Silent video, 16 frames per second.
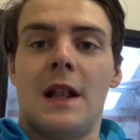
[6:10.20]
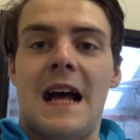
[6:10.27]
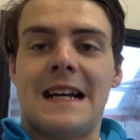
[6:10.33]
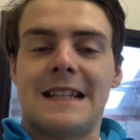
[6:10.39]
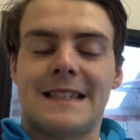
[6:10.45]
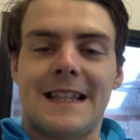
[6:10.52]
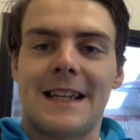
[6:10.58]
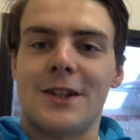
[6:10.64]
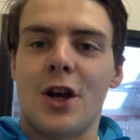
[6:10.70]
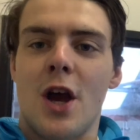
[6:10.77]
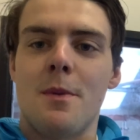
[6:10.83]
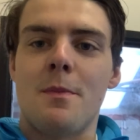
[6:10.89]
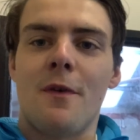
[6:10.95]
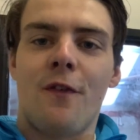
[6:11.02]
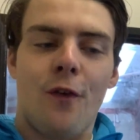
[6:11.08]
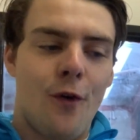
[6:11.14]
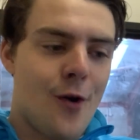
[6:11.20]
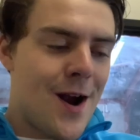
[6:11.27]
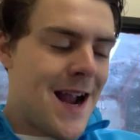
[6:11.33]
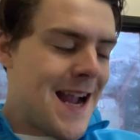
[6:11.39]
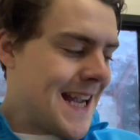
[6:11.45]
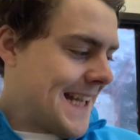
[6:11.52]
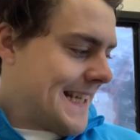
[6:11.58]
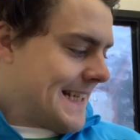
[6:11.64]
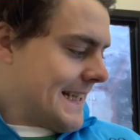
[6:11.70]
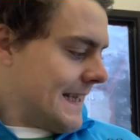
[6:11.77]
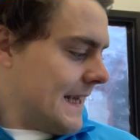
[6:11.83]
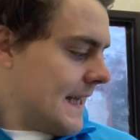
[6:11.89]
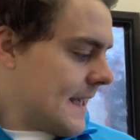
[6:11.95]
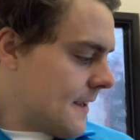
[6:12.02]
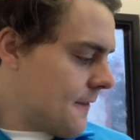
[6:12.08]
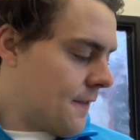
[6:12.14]
last thing now before I
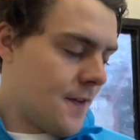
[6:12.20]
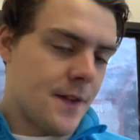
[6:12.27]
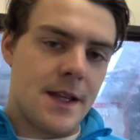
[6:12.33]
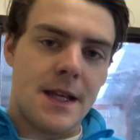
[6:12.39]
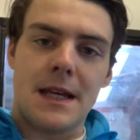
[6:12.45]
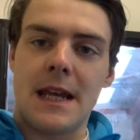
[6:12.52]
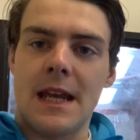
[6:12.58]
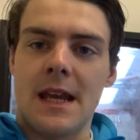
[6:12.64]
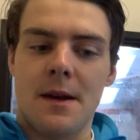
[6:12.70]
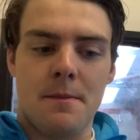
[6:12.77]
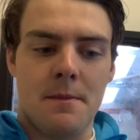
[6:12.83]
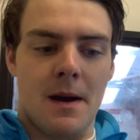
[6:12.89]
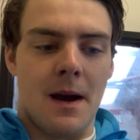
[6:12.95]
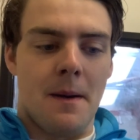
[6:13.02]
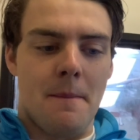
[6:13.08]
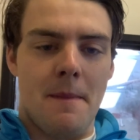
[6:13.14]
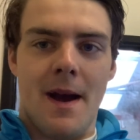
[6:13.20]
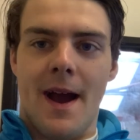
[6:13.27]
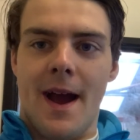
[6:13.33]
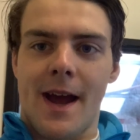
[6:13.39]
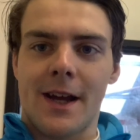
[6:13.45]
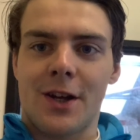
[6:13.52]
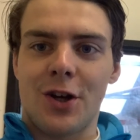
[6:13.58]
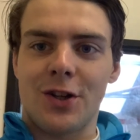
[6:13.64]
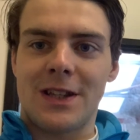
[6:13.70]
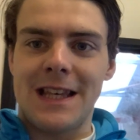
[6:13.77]
leave for the game, I got